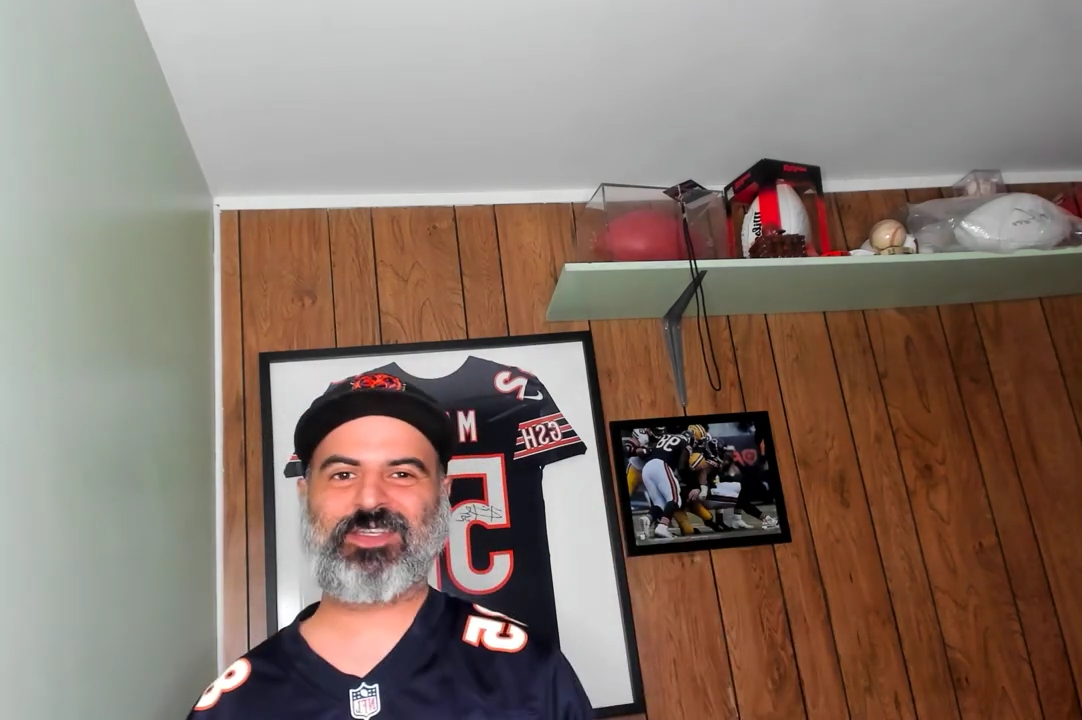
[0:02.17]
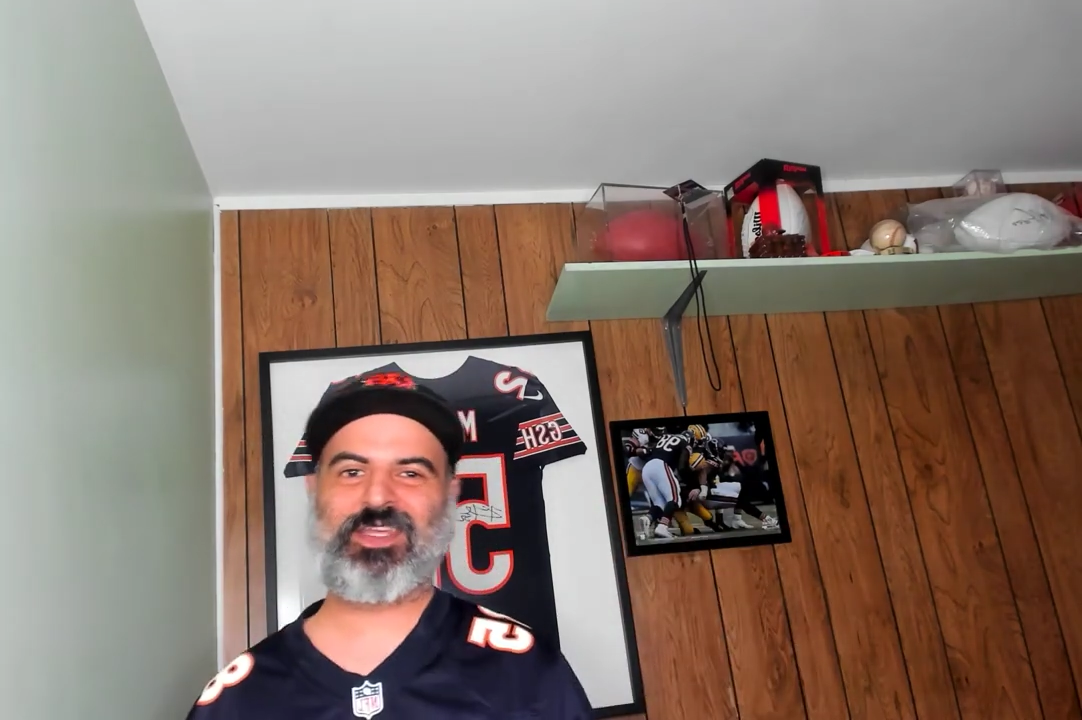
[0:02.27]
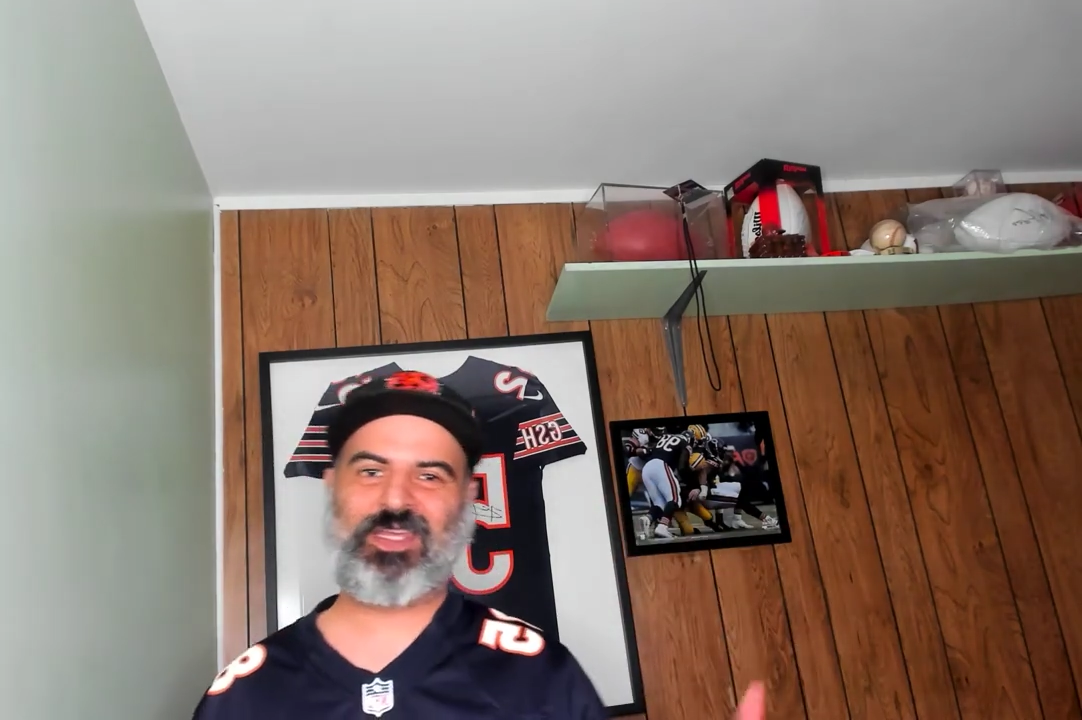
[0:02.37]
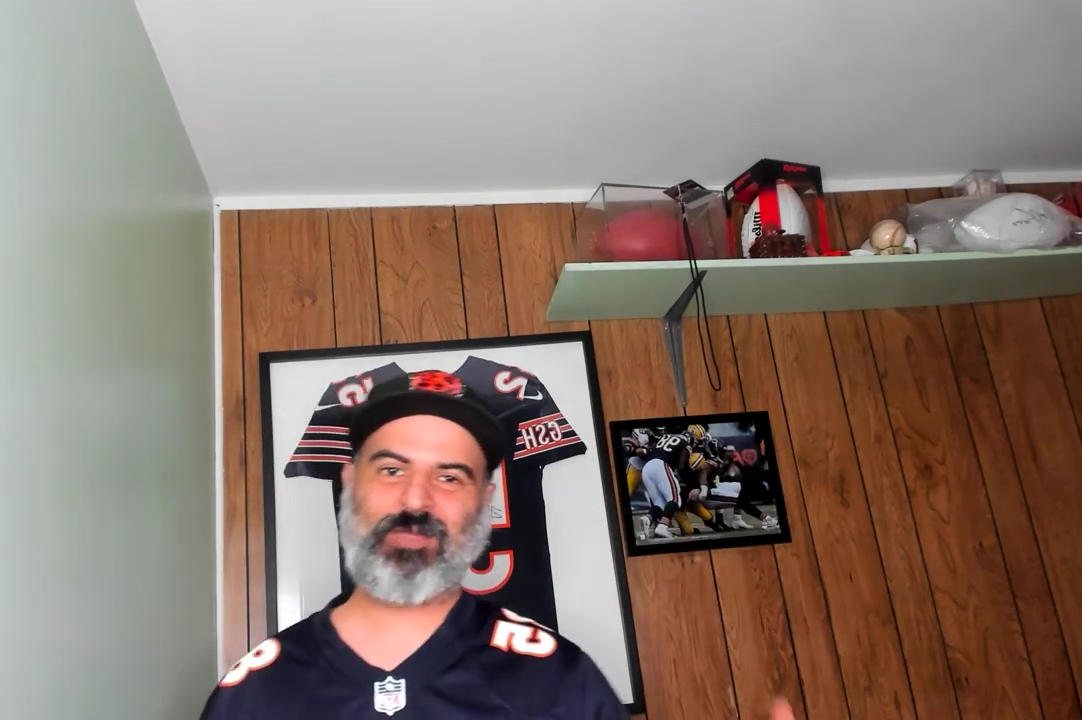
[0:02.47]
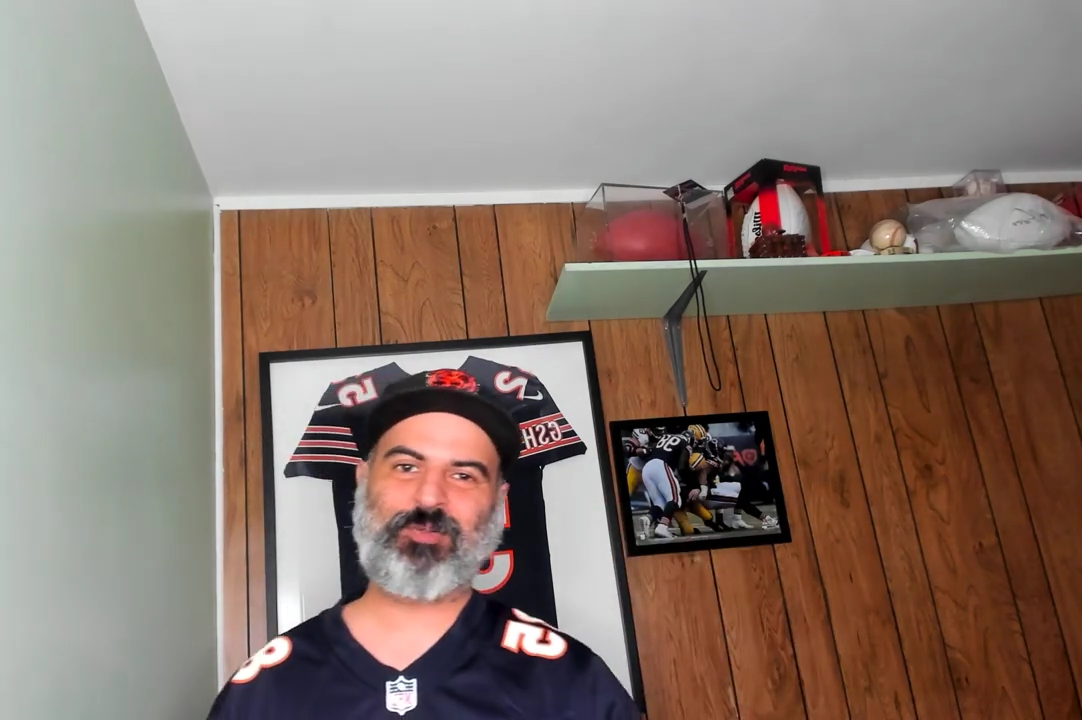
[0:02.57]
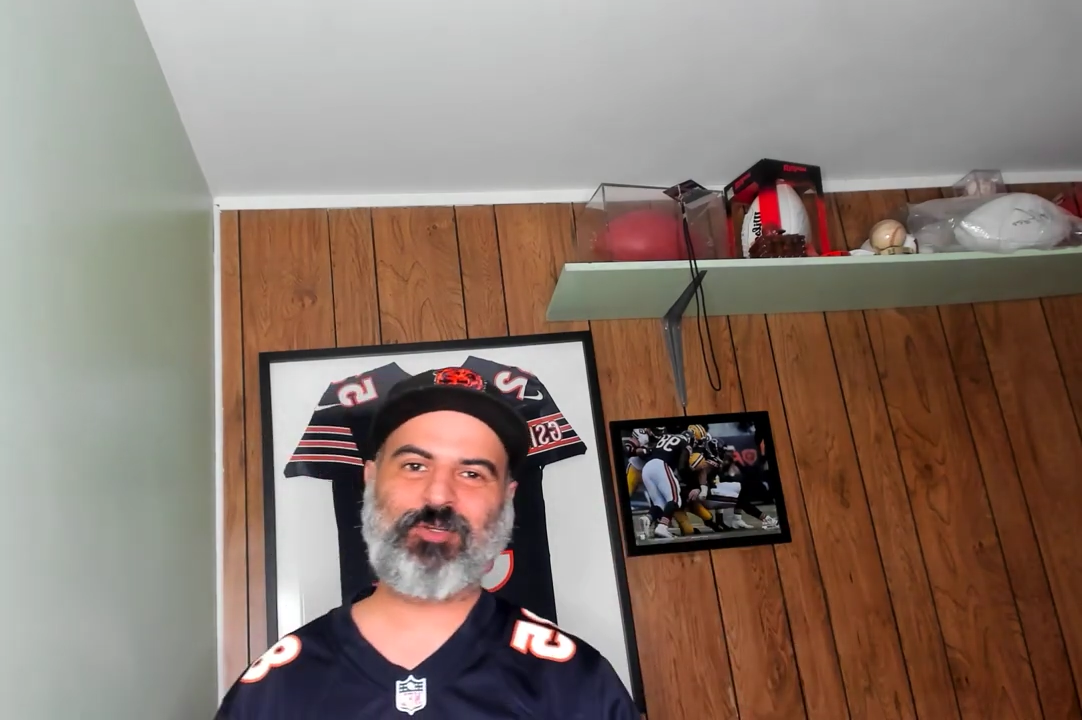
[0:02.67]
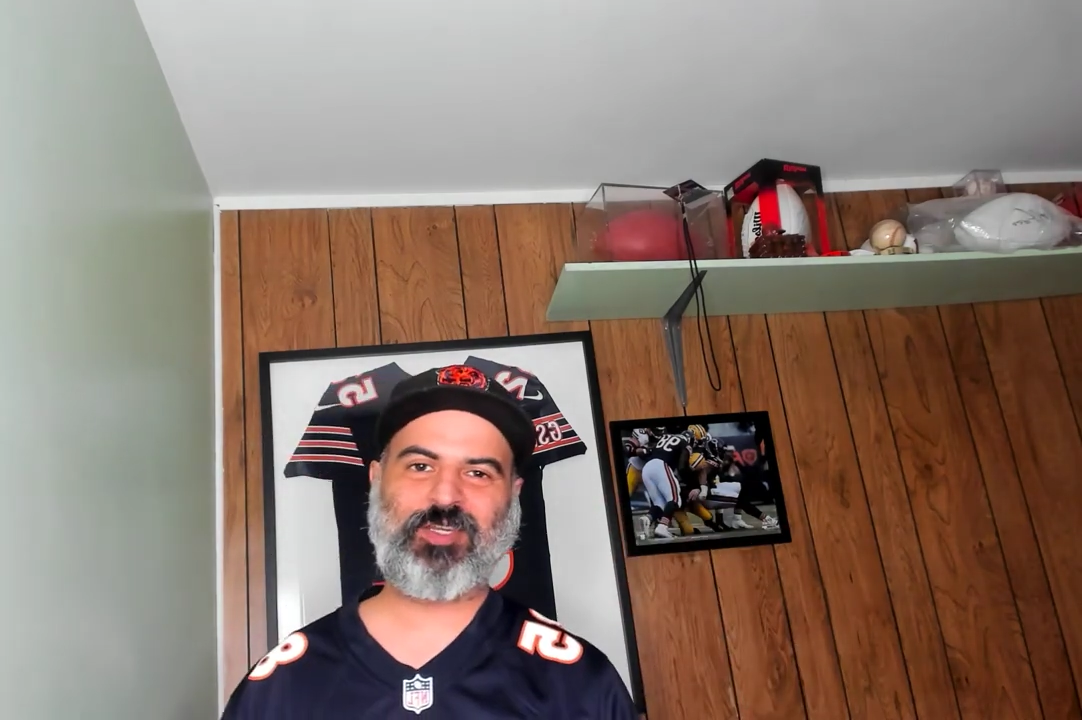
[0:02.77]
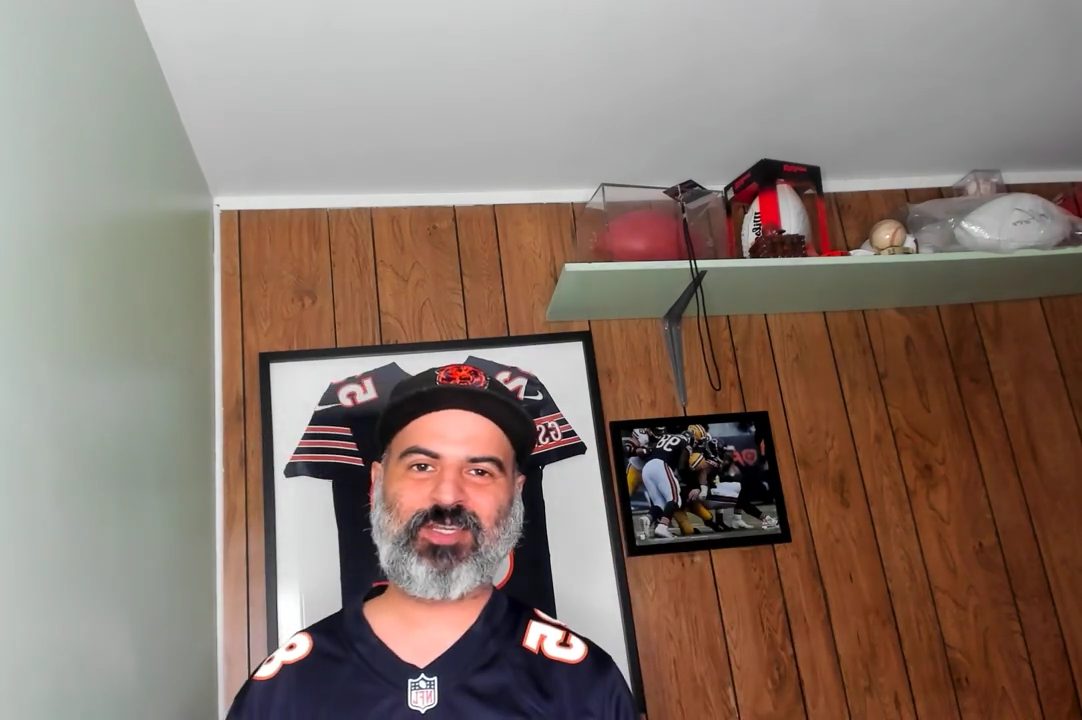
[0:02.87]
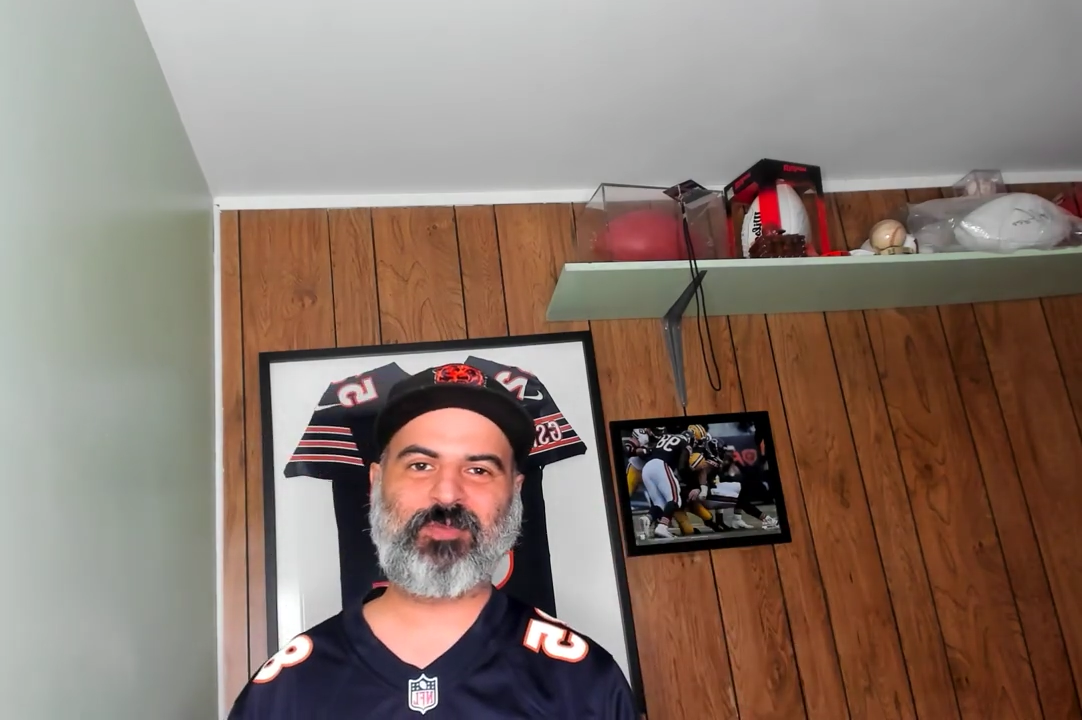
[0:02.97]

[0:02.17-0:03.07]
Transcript: King Pookie